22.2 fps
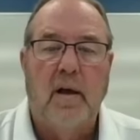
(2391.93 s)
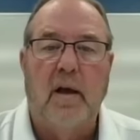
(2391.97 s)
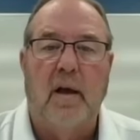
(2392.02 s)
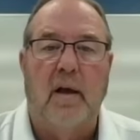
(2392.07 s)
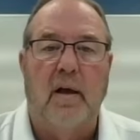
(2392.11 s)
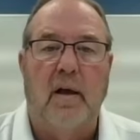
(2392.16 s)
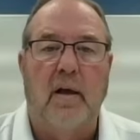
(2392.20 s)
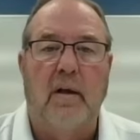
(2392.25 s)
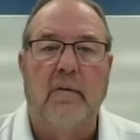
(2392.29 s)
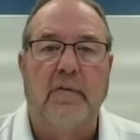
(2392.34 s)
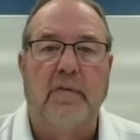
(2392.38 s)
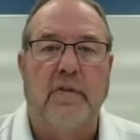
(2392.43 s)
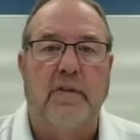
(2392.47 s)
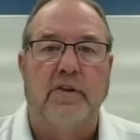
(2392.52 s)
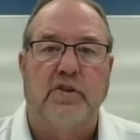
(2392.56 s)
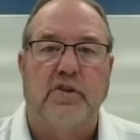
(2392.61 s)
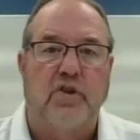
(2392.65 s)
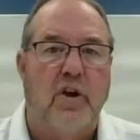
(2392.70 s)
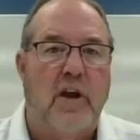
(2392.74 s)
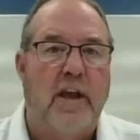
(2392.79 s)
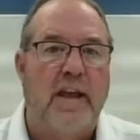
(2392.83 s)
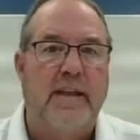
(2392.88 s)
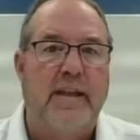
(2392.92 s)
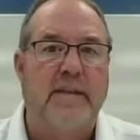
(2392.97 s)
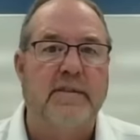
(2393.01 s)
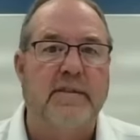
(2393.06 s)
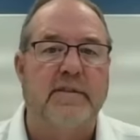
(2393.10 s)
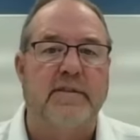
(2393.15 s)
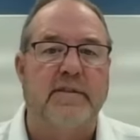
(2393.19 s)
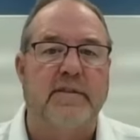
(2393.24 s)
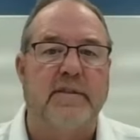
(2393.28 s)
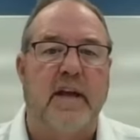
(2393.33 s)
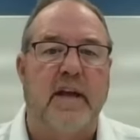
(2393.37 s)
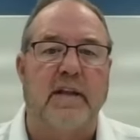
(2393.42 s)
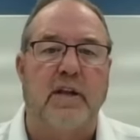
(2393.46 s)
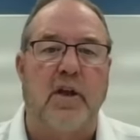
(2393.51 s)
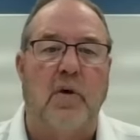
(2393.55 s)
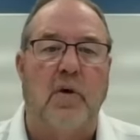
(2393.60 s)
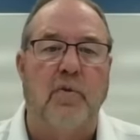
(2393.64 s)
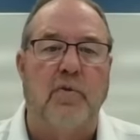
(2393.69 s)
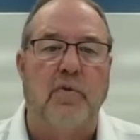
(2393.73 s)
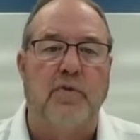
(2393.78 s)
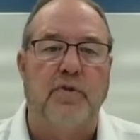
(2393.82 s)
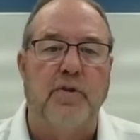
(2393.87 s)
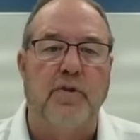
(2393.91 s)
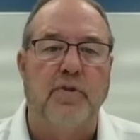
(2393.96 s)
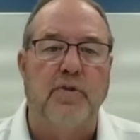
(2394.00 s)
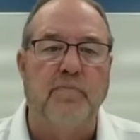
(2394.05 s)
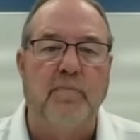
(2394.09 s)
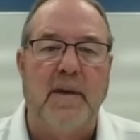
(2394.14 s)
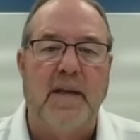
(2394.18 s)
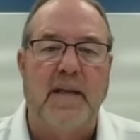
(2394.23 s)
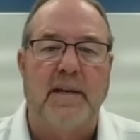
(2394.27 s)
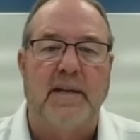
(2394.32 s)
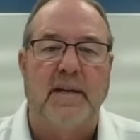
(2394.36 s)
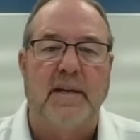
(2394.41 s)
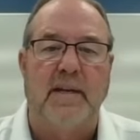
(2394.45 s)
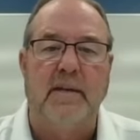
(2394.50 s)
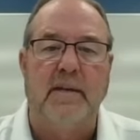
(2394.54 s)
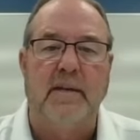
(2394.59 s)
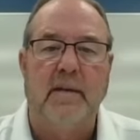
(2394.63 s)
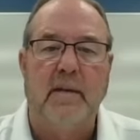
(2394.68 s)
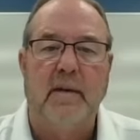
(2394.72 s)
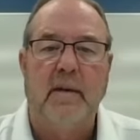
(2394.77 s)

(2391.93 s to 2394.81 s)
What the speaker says: The trains that go through Midland